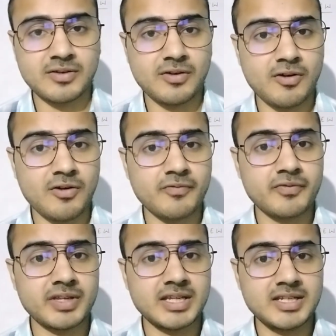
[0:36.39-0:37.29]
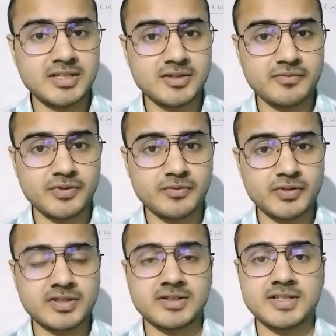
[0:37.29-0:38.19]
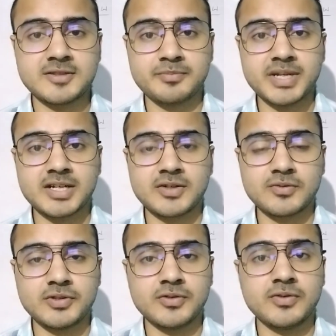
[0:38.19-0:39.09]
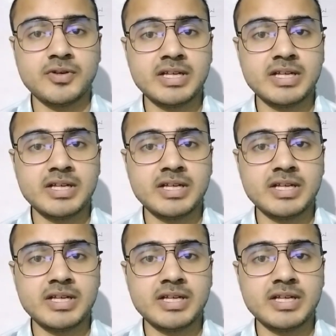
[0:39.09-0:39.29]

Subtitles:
of interview with respect to your